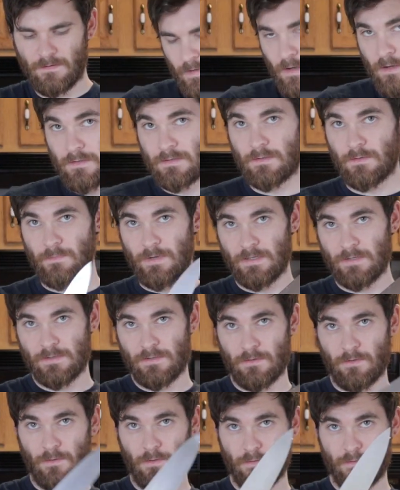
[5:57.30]
Also, make
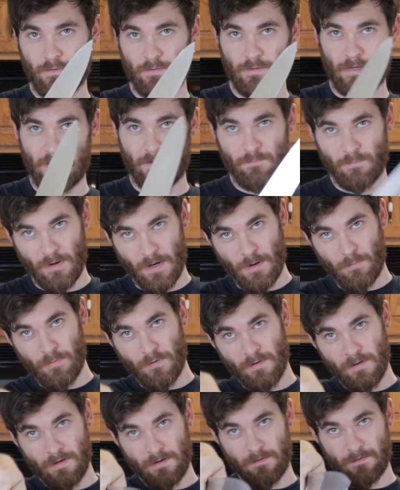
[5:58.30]
sure you hold your knife
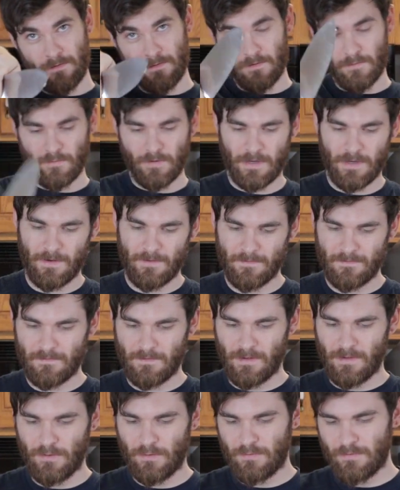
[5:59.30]
properly. Okay,
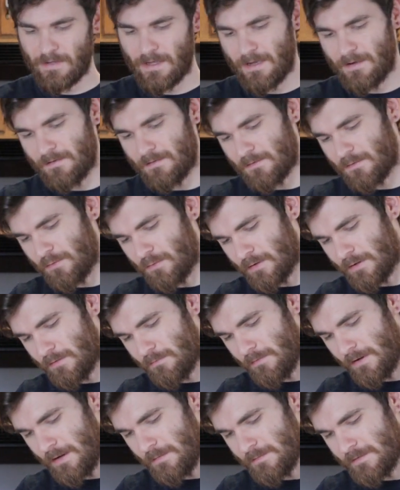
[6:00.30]
I learned that. Gordon
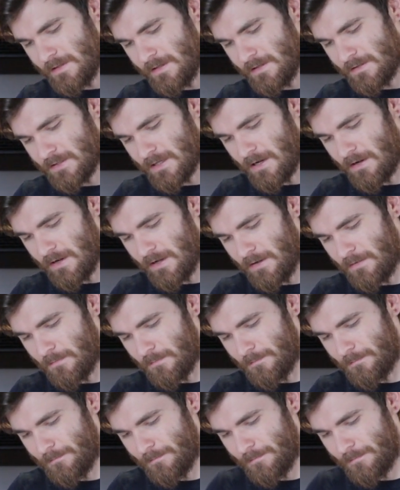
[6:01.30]
Ramsay, shout out.